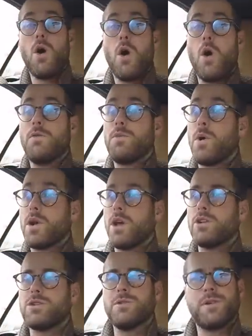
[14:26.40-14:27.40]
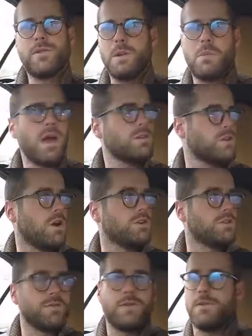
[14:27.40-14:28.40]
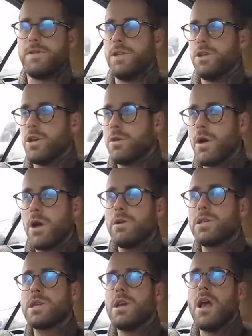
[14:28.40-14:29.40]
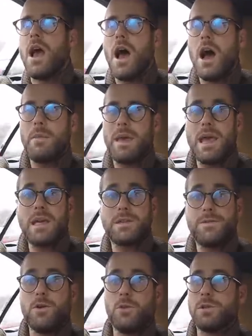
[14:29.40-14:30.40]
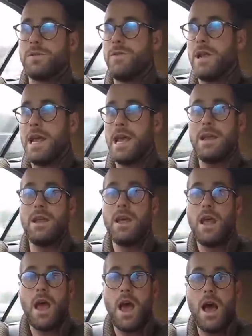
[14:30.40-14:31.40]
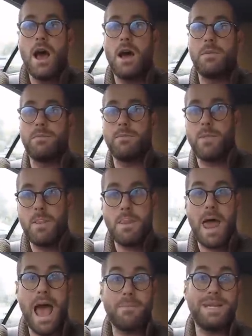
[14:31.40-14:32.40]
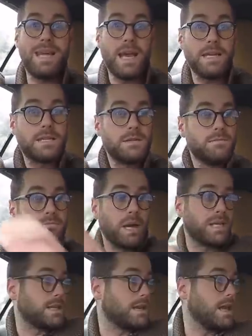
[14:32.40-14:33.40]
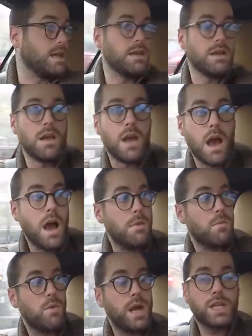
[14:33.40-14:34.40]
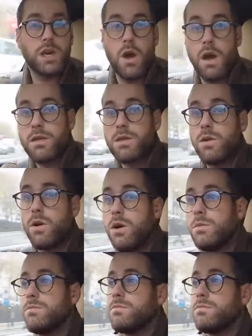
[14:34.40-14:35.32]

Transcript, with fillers: of 150 pounds or 150 euros. Um, here's a form to fill in. Um, happy days, basically, um, which I thought